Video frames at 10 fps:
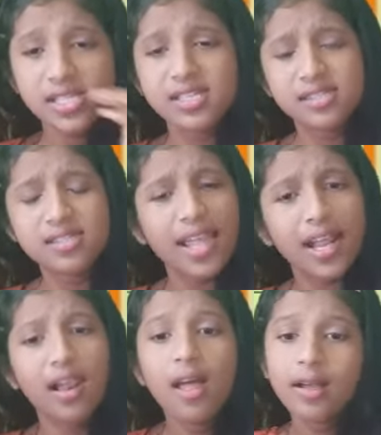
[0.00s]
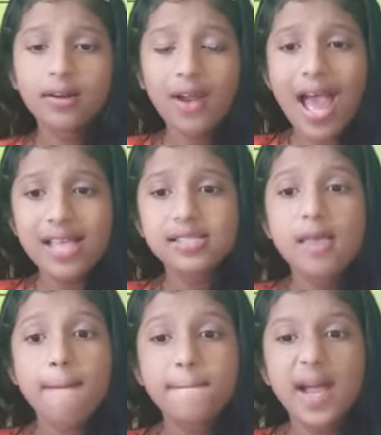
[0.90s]
Snail, grass
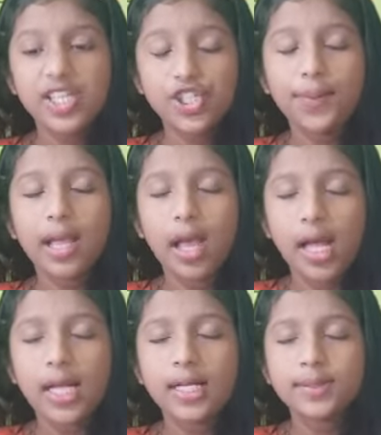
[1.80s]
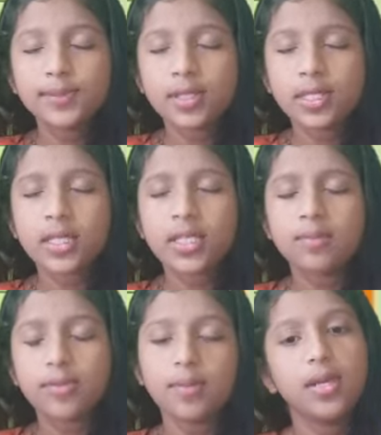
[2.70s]
by chewing.
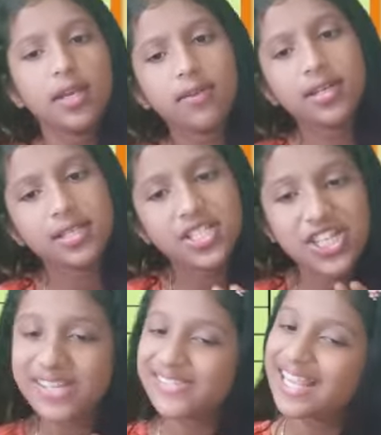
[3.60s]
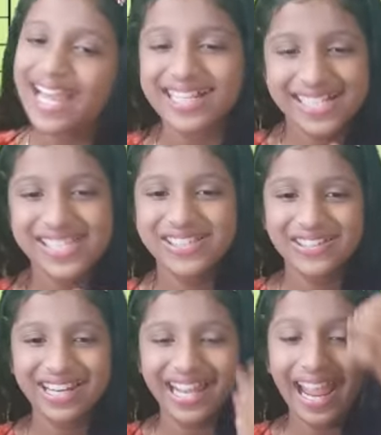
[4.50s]
Even it chews like us
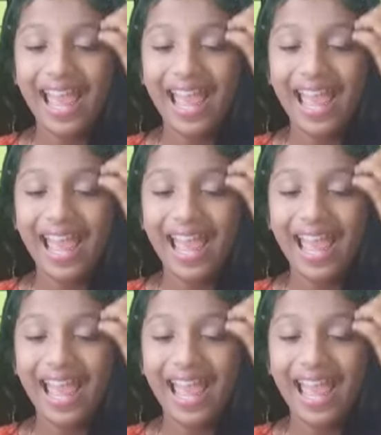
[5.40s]
only.